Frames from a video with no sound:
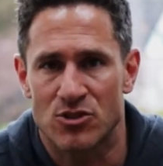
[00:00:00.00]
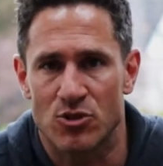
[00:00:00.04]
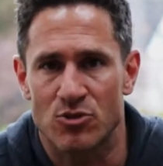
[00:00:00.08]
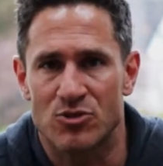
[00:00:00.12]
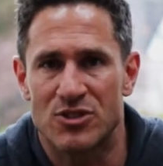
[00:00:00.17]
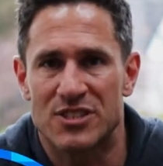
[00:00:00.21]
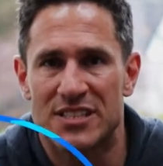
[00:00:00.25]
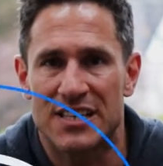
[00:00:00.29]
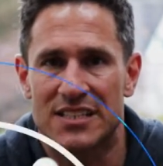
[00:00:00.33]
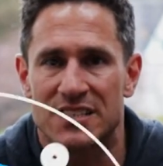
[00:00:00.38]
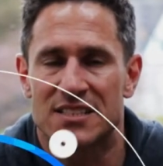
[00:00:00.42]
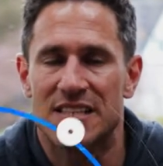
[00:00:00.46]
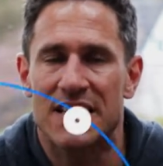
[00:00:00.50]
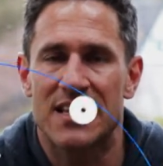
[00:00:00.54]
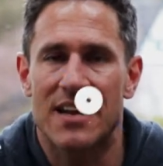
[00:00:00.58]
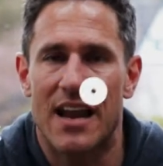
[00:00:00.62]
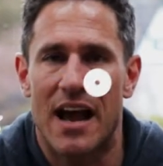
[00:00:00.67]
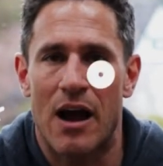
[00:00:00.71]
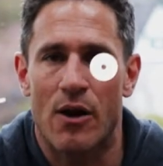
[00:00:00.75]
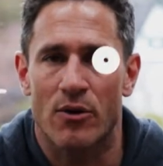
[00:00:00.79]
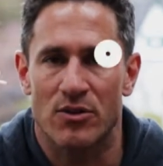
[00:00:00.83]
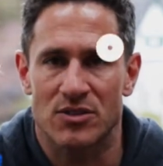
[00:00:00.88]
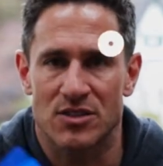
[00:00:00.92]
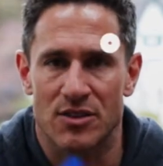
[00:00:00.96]
So 16
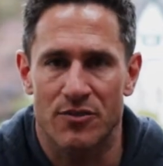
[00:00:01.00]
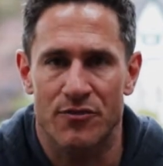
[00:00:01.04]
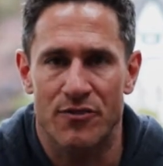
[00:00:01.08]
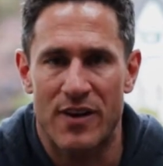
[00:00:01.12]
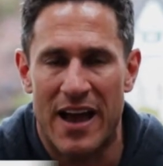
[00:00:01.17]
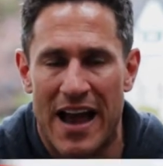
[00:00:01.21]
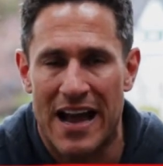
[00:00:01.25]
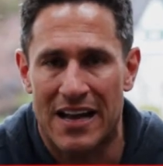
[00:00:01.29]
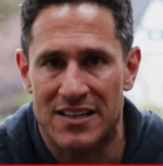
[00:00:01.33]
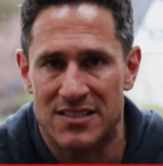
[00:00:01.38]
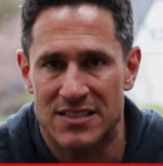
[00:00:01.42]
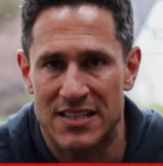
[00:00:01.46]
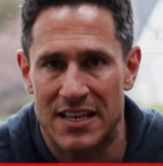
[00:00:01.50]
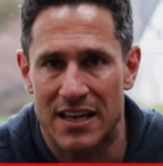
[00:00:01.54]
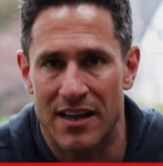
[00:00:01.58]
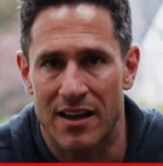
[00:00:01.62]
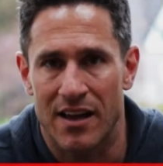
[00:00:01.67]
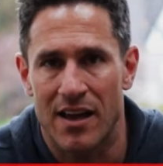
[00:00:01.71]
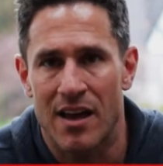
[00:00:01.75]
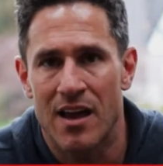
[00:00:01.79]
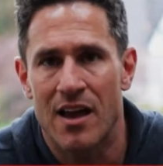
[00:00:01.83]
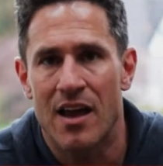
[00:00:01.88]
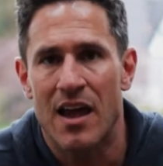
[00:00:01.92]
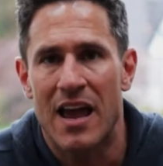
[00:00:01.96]
hours of
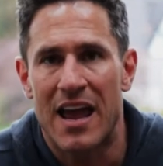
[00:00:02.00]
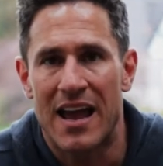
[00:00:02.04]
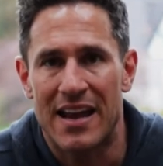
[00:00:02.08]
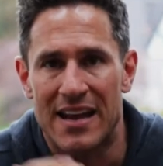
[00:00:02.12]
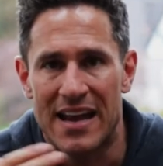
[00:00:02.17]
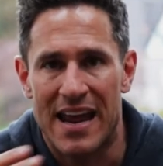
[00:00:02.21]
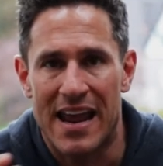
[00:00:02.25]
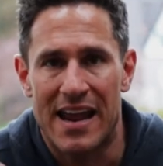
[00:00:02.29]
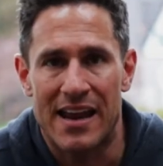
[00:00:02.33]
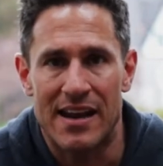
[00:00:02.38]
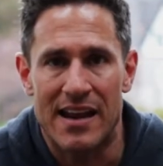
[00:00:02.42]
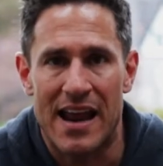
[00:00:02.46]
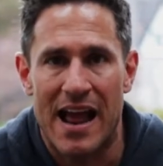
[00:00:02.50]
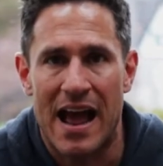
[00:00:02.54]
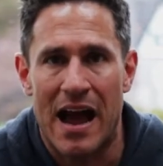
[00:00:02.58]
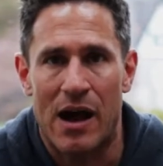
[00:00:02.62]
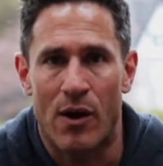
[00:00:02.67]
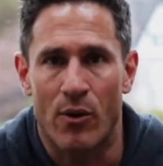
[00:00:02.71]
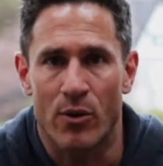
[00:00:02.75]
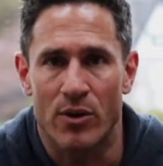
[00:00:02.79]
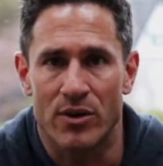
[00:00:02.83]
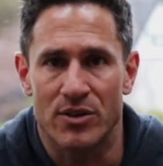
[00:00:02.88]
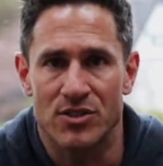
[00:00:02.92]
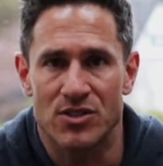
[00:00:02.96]
fasting and 8
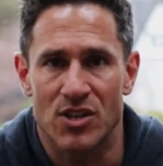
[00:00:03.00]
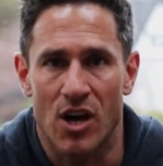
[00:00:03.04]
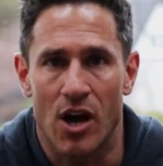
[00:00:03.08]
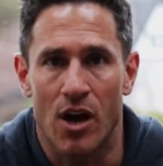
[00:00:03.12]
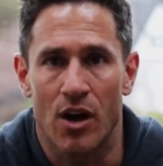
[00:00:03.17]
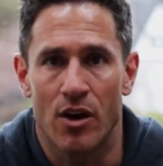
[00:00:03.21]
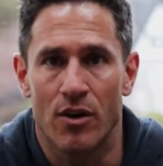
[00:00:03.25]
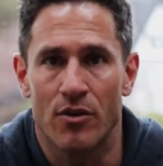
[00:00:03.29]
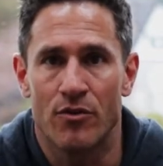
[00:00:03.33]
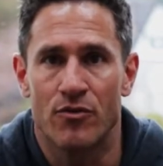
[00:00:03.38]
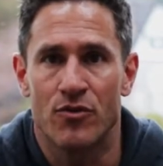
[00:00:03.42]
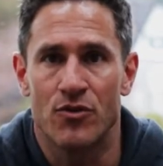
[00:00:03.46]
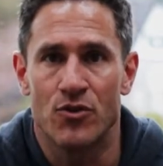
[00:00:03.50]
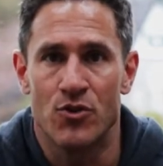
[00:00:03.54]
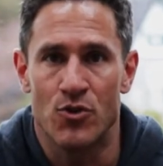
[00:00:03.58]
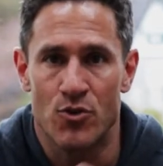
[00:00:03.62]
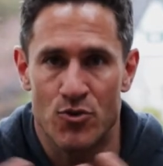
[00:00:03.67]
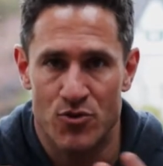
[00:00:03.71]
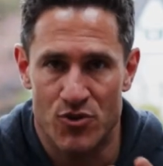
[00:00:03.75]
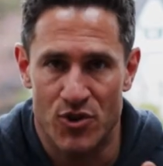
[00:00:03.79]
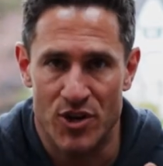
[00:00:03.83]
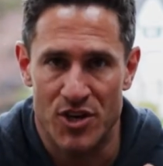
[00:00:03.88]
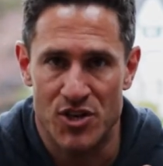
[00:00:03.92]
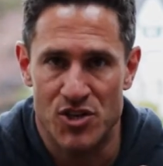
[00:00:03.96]
hours of
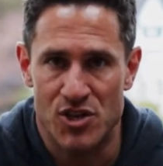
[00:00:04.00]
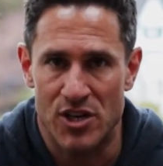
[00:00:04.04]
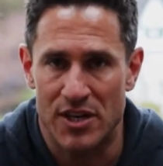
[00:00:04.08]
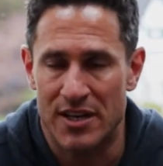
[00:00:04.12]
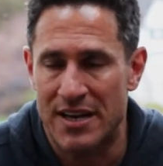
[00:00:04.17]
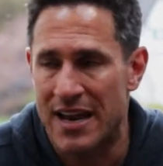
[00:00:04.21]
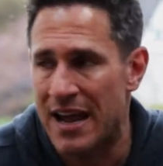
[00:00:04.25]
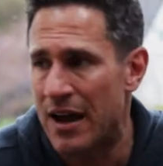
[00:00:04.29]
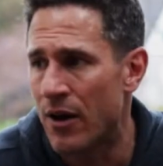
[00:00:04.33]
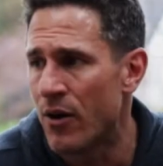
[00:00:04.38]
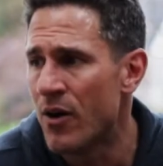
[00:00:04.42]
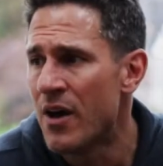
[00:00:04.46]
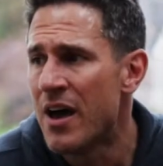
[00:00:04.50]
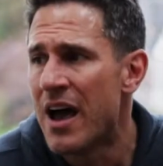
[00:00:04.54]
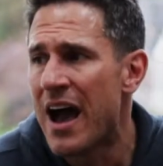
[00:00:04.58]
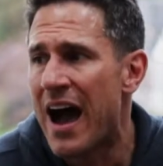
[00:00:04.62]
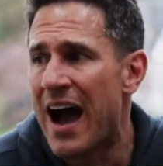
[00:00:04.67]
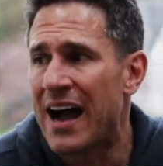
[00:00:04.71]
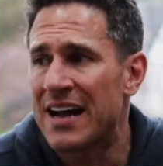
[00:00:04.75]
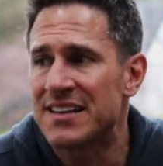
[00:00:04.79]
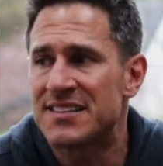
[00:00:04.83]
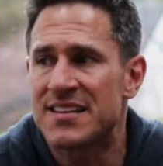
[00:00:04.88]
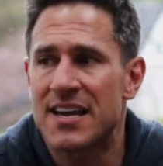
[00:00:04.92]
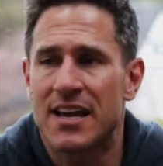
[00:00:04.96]
nutrition. Now,
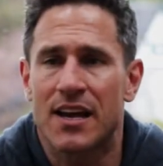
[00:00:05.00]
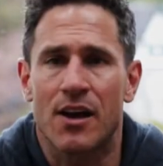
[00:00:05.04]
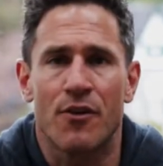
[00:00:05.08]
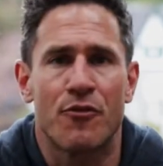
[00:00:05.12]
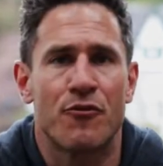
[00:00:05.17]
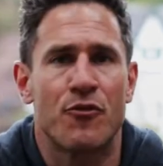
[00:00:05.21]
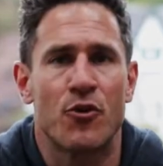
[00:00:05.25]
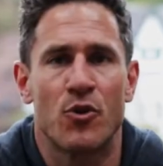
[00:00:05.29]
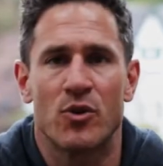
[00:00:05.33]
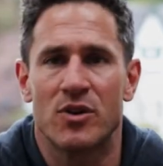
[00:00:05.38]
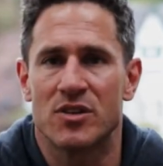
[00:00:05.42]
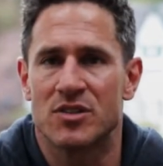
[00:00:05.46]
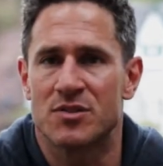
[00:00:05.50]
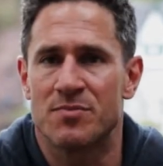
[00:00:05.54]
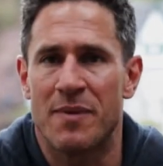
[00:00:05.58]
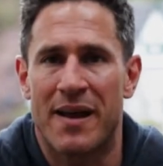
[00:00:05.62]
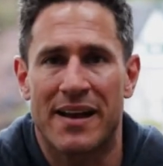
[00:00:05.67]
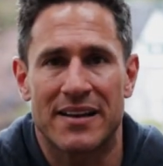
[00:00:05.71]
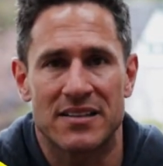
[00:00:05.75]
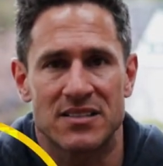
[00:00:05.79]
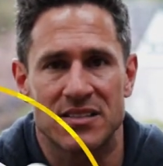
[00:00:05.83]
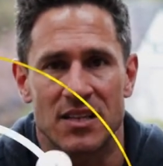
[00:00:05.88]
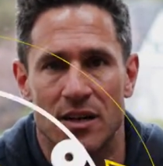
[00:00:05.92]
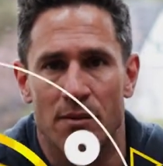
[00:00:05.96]
I take a food as
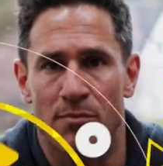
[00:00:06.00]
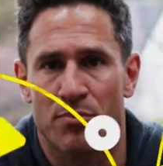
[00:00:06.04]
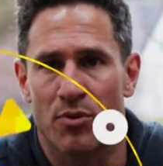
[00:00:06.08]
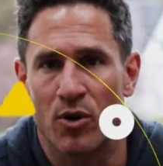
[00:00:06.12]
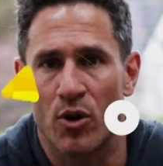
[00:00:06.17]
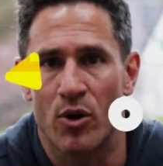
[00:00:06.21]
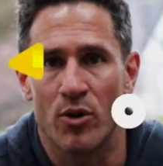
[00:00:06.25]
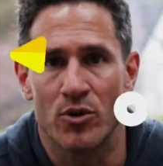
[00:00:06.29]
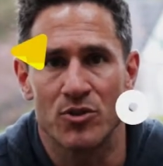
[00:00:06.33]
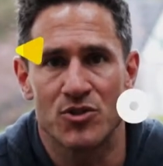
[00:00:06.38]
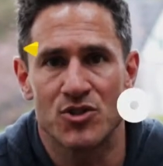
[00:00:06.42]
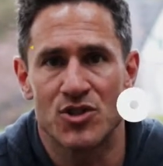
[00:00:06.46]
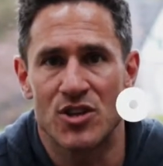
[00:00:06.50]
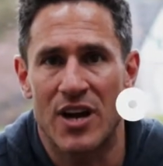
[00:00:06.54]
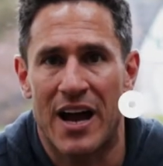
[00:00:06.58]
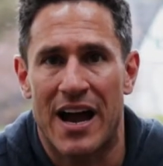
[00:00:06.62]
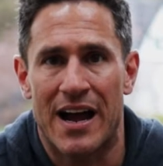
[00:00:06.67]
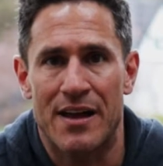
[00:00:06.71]
medicine approach.